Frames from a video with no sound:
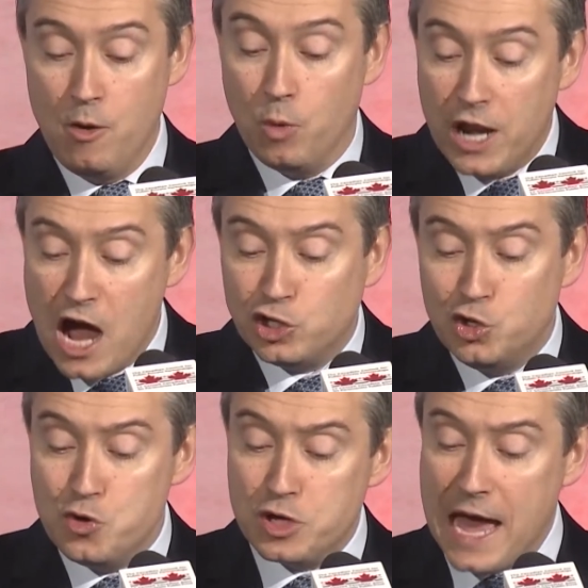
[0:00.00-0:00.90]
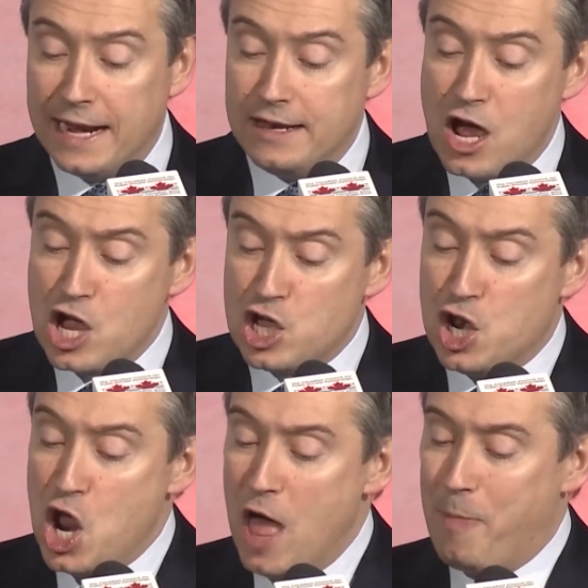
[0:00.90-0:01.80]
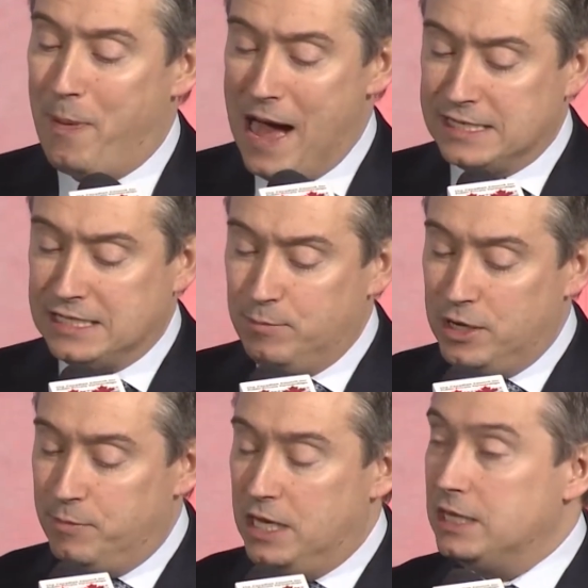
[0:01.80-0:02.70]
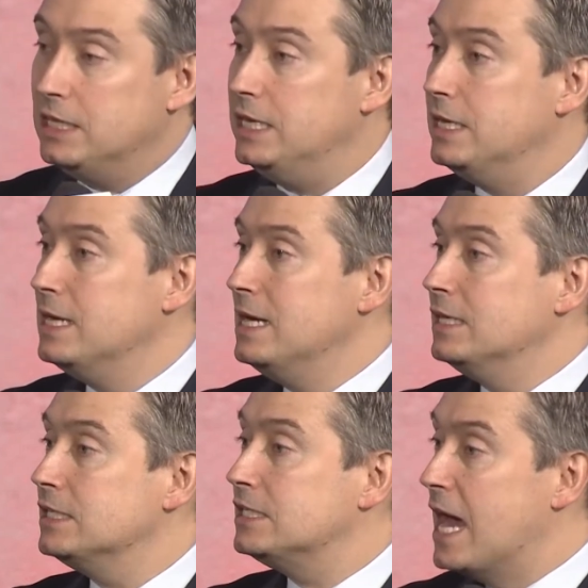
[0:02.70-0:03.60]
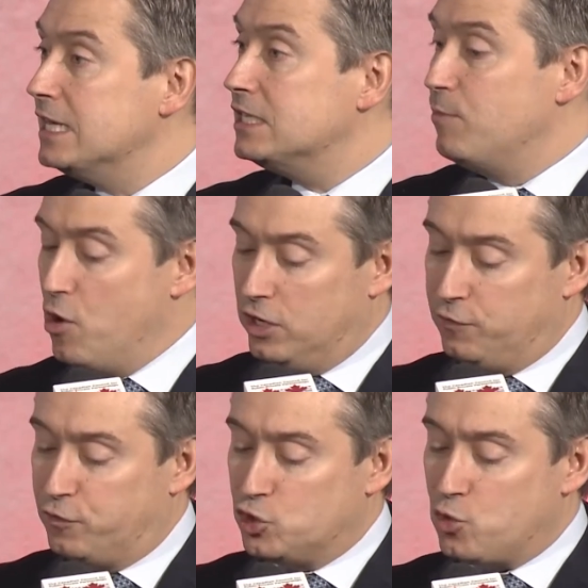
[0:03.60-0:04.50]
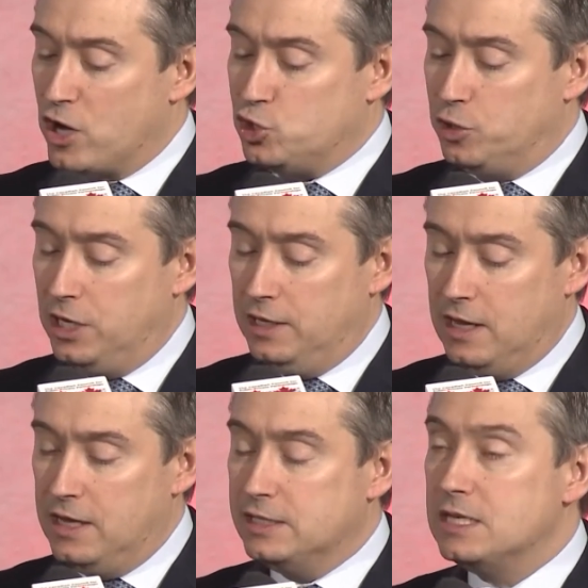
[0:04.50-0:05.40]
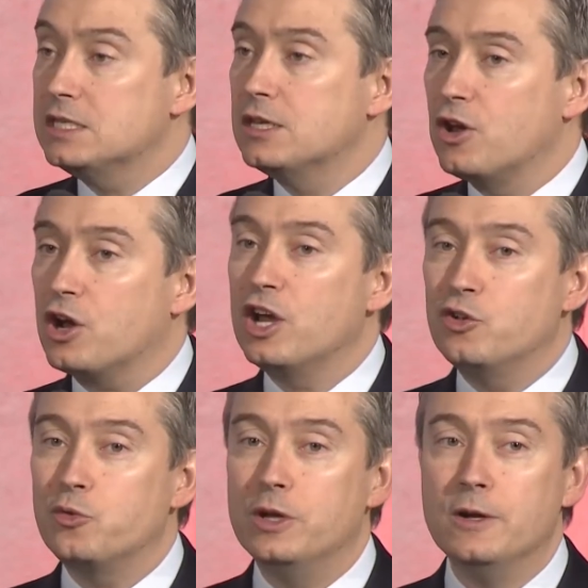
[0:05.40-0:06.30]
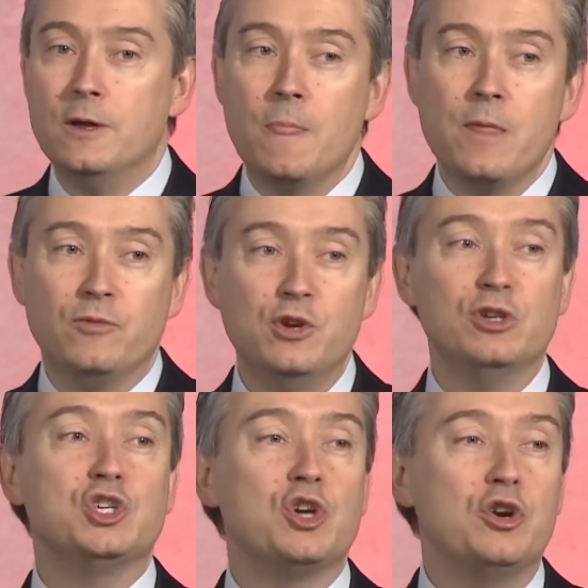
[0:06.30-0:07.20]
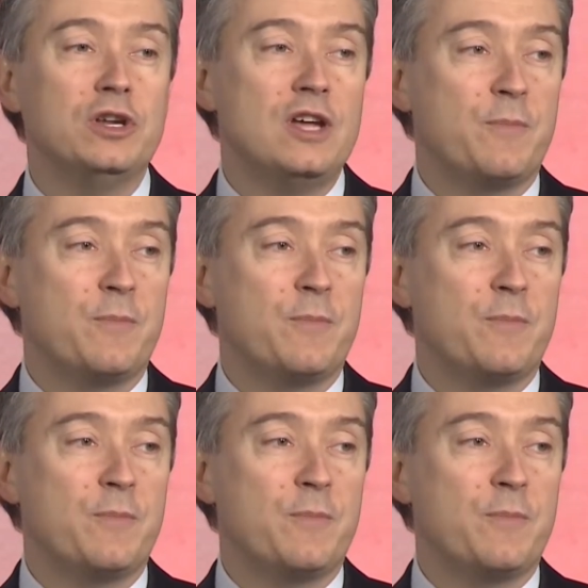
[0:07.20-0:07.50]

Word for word: Without you, Canada cannot possibly meet the sizable infrastructure need that exists in our country. You would certainly